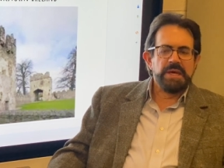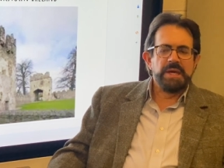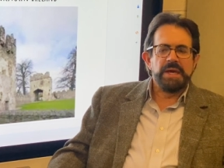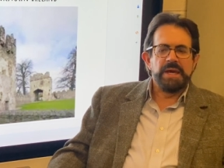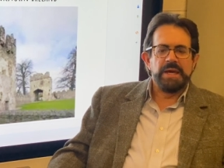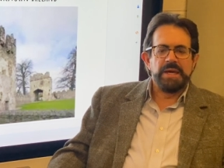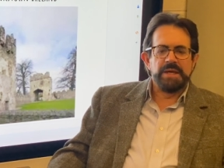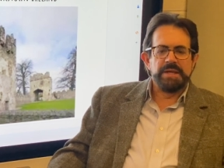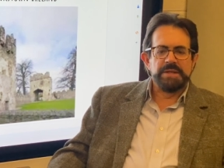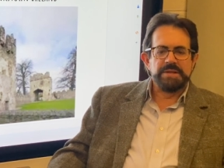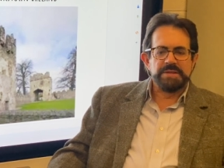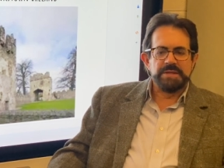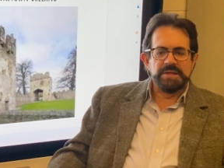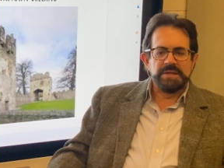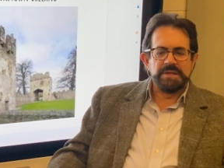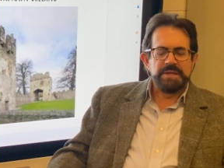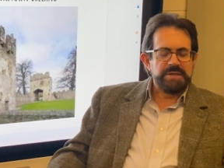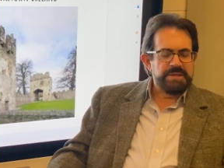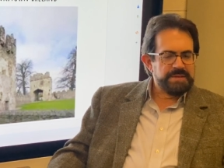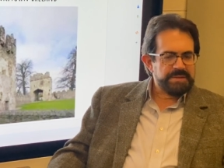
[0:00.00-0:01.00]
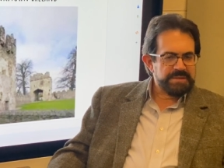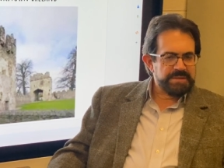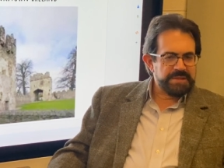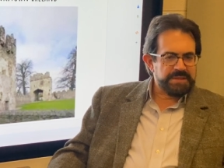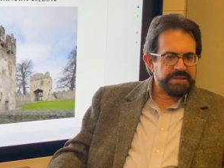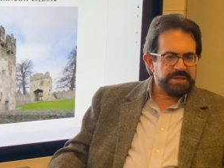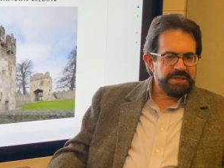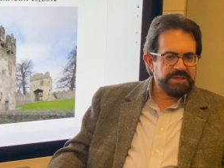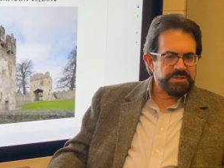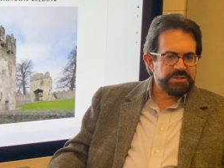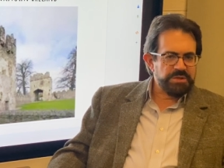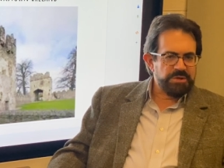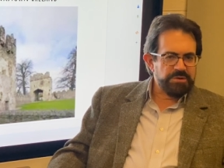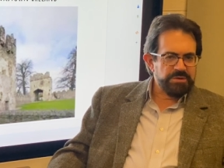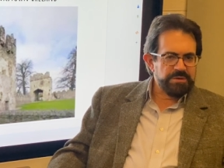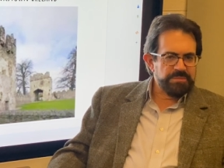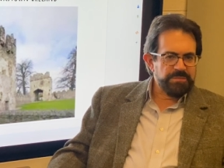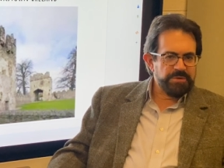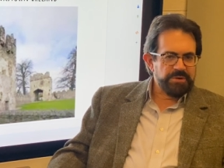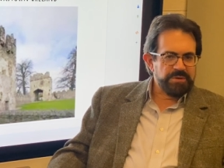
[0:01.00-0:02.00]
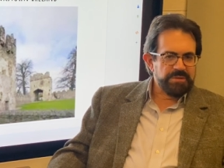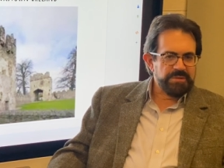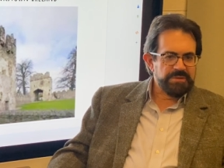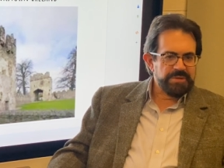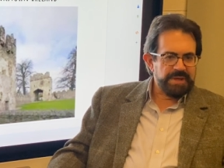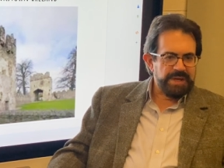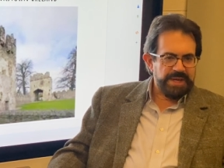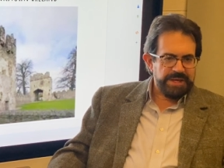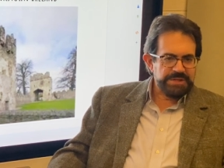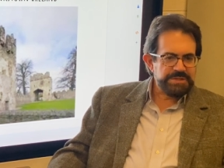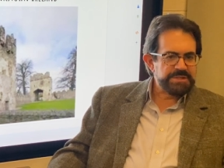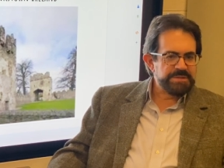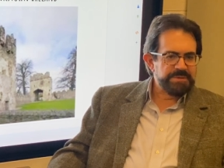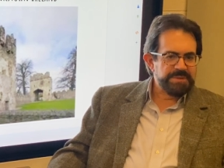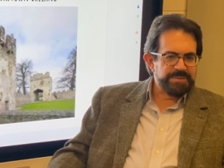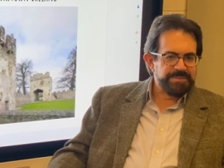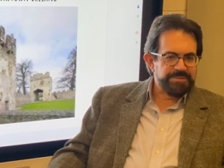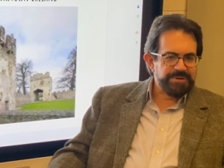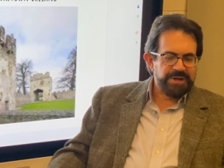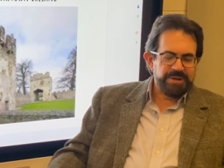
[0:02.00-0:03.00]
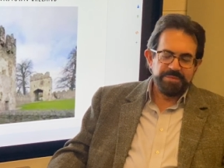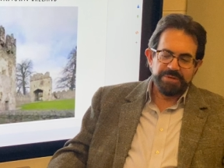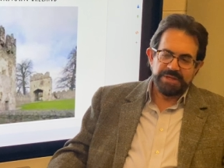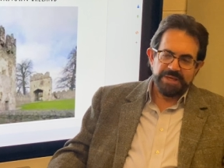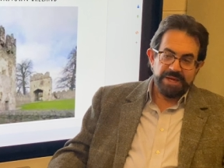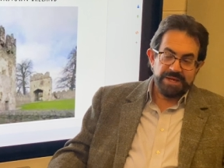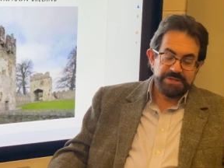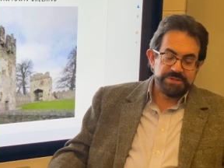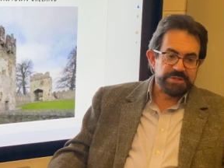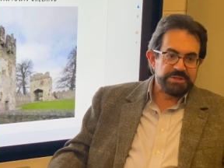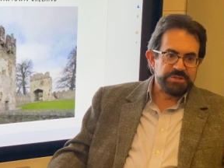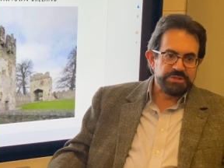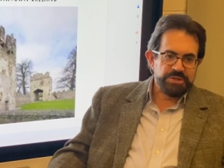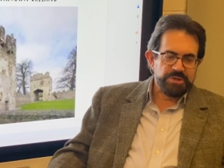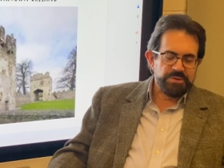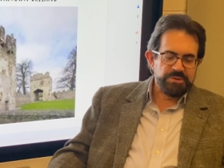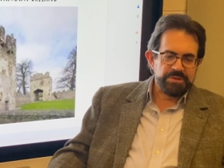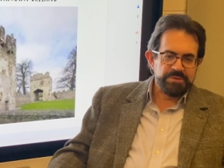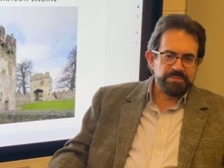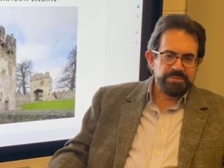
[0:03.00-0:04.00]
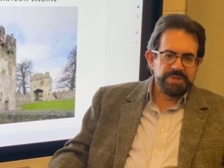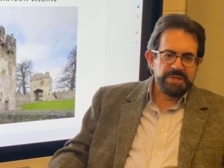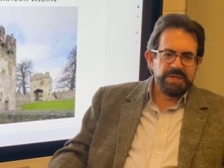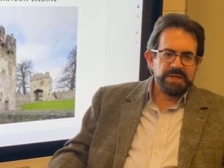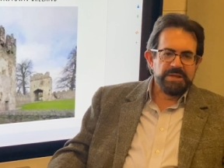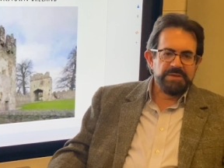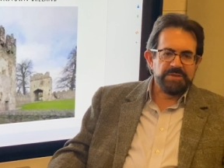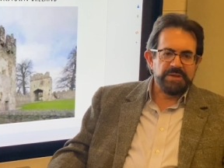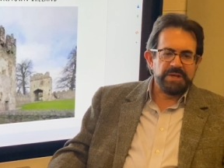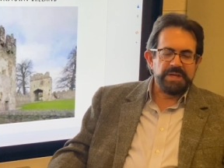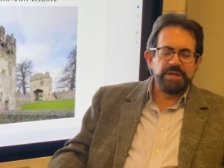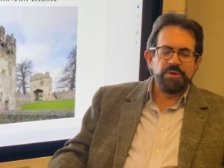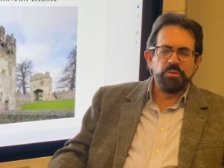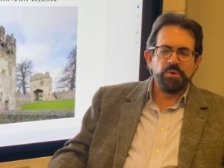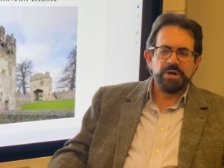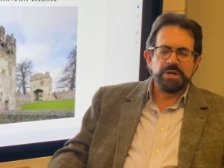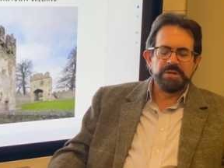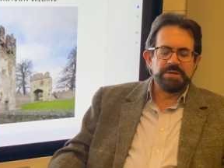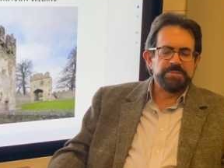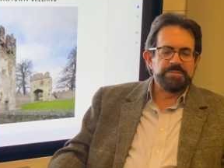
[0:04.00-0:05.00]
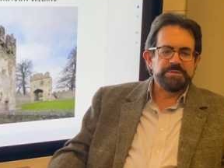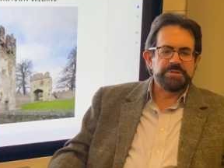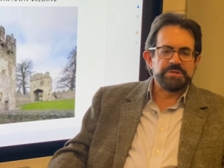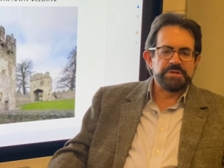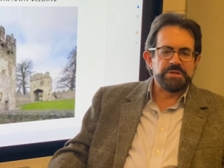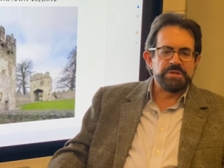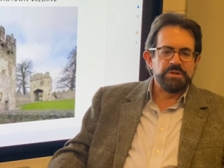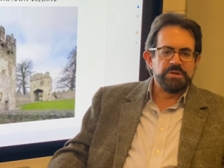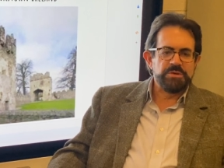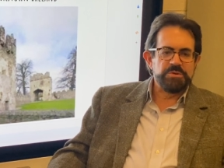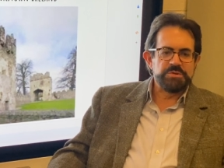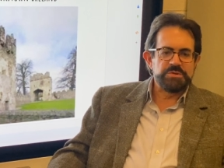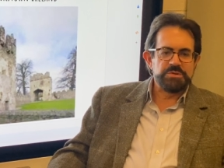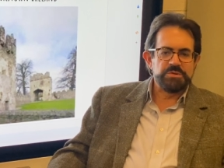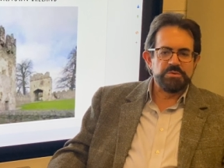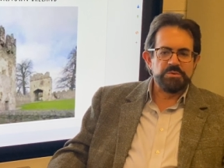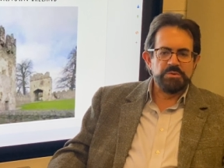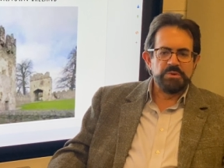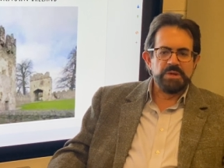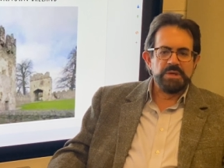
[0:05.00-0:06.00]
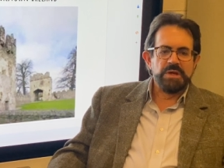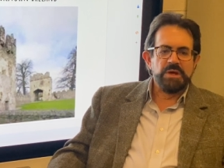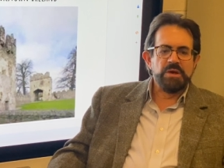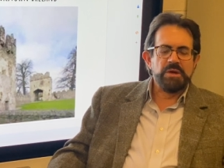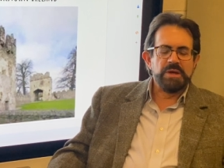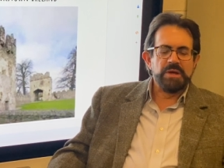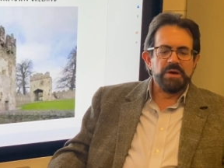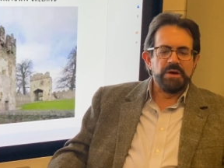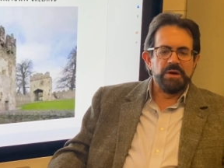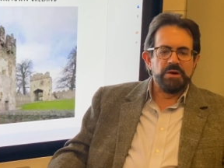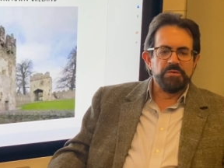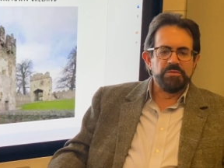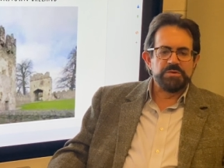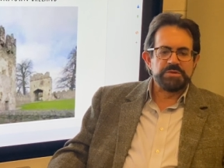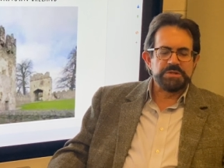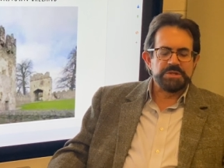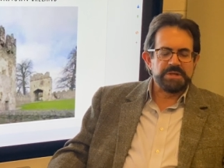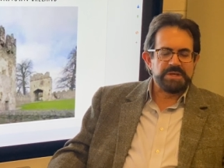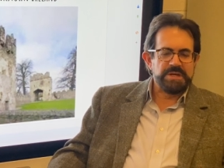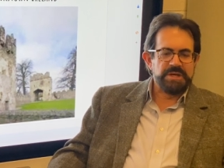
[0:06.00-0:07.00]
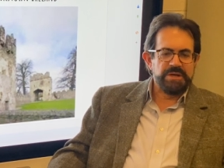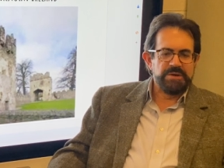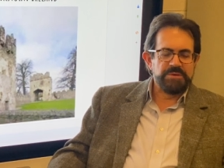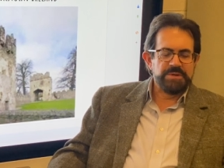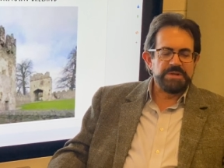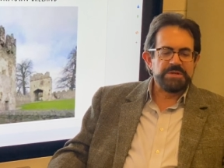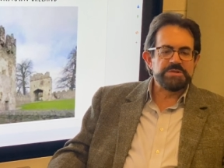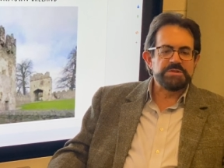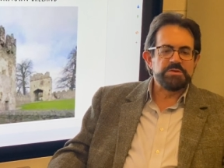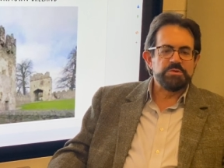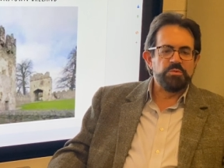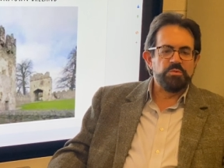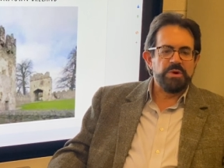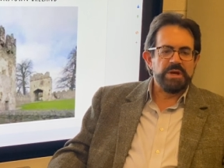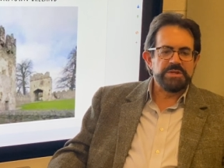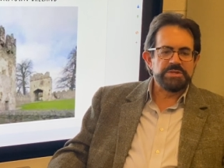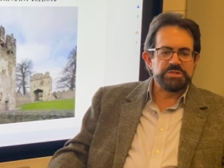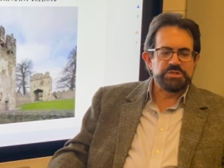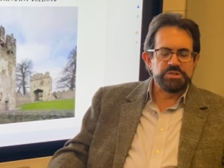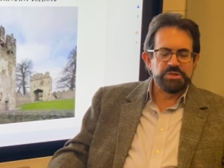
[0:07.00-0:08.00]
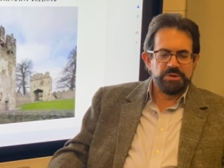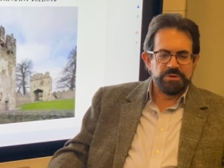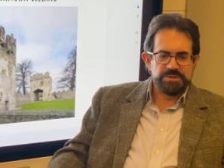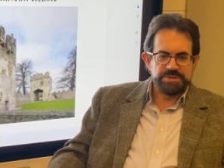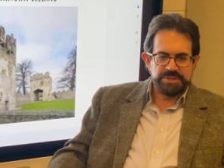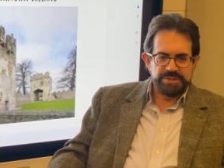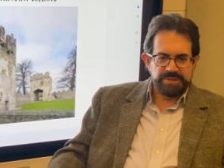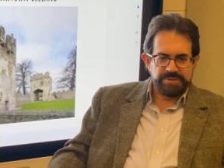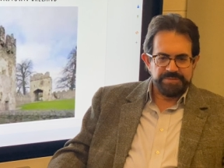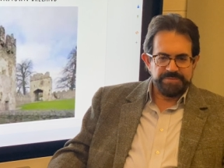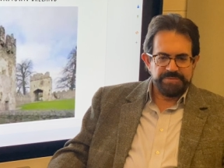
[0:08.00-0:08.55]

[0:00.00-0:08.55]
and uh, the king told him, or asked him, and probably actually told him that he wanted him to go to over to the colonies to West Jersey,